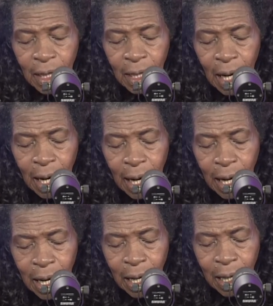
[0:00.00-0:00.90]

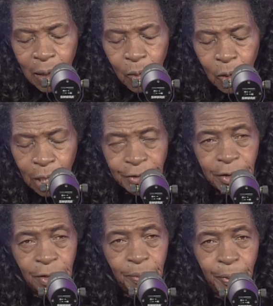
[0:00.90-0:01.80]
I was
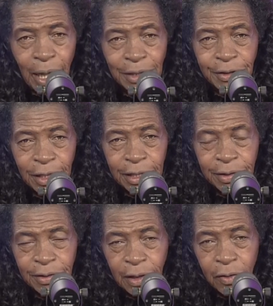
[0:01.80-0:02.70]
in the
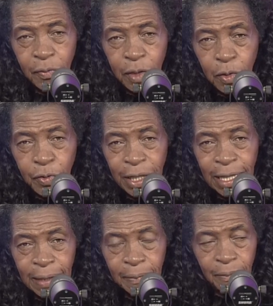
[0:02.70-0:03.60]
process of
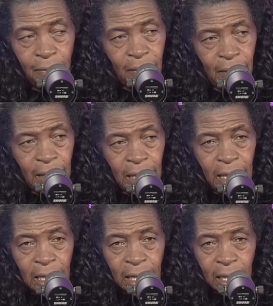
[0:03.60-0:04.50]
moving
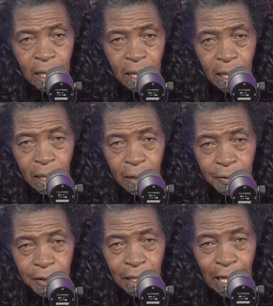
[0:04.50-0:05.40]
uh,
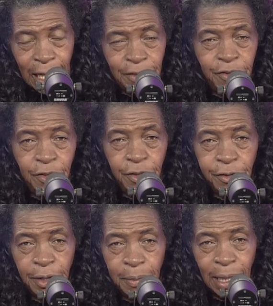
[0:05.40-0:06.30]
for the last two or
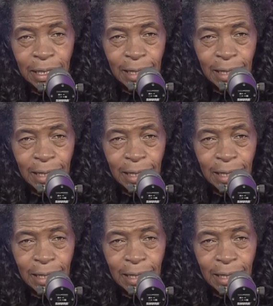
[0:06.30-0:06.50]
three months.